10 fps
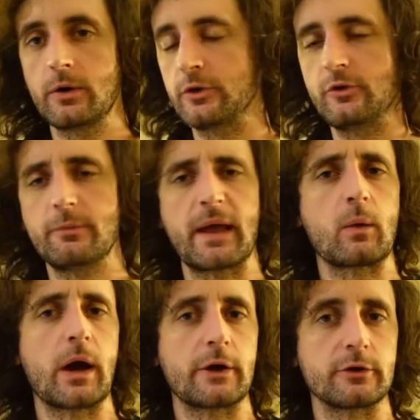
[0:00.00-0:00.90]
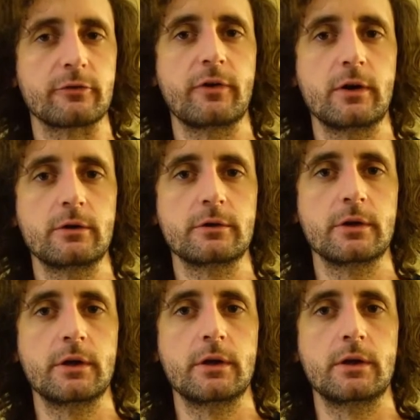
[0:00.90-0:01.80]
and do the bank wire on your phone,
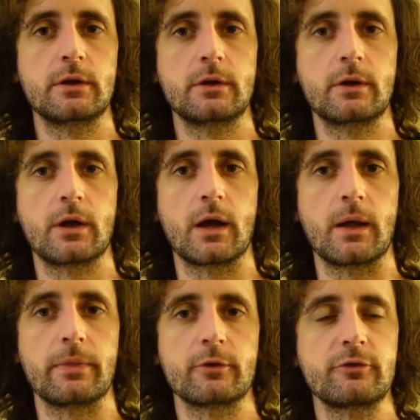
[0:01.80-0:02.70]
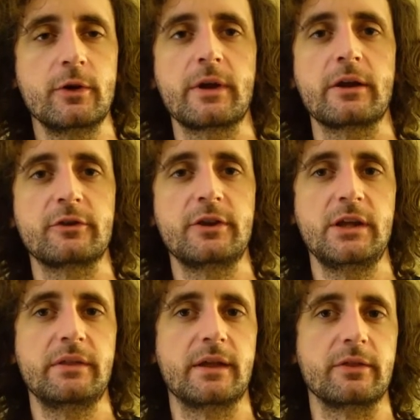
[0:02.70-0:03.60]
there's no guarantee
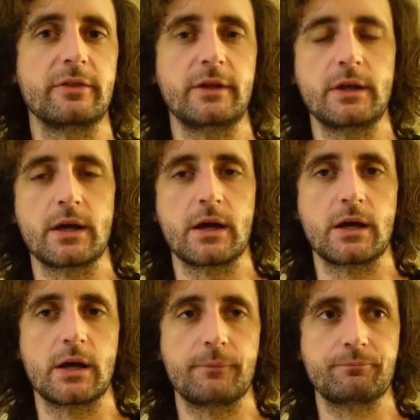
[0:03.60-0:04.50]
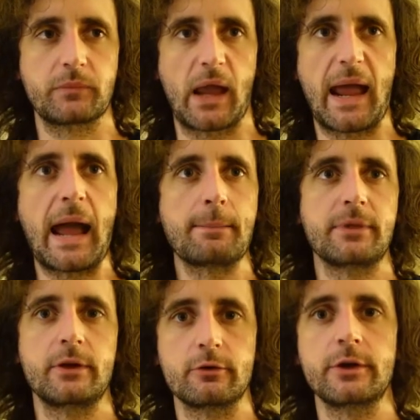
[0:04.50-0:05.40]
that the app that
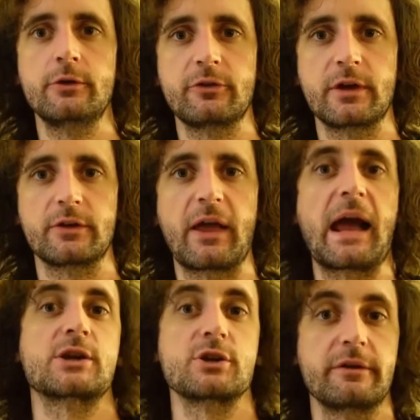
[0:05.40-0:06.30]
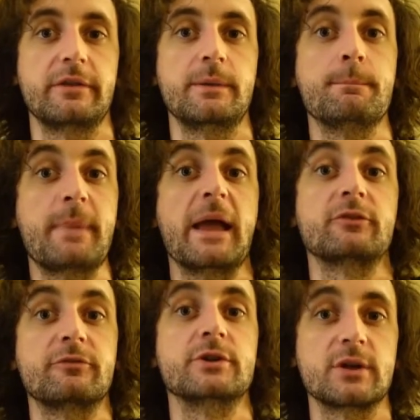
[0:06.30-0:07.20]
you're using is actually the bank's
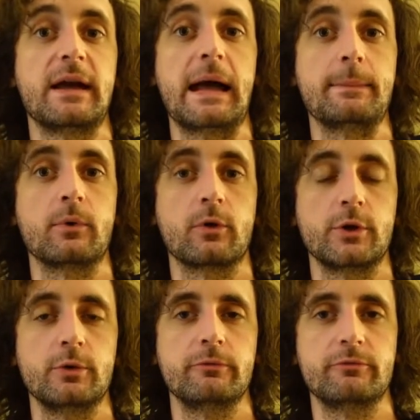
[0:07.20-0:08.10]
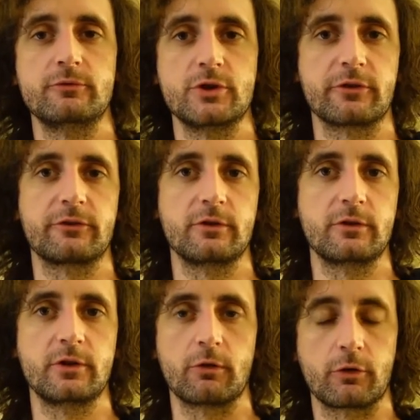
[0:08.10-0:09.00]
official app, or you've just
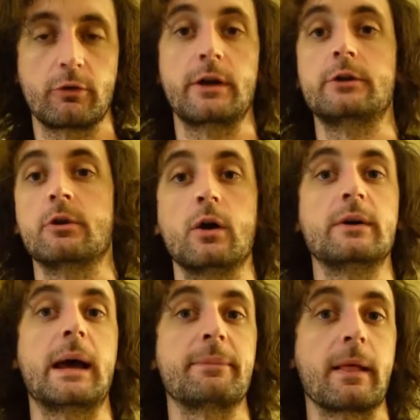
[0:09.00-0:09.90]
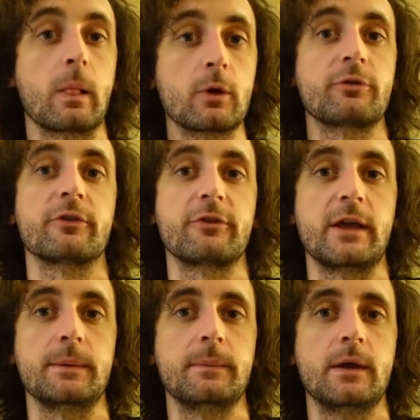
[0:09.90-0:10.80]
created your own app that looks the
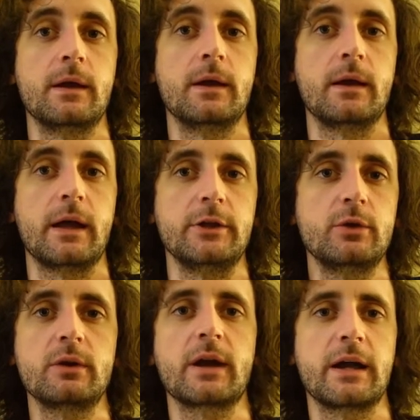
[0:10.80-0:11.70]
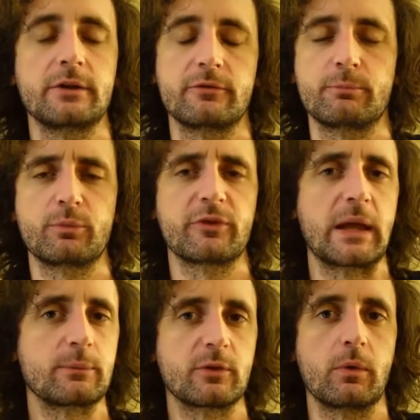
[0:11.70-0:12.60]
same, and you can kind of
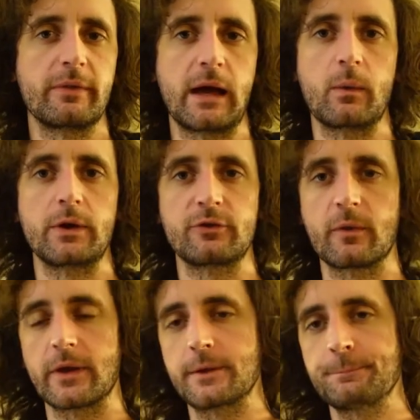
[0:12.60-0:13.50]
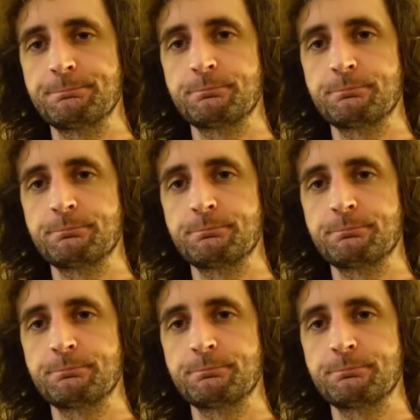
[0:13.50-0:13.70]
scam someone that way. So like,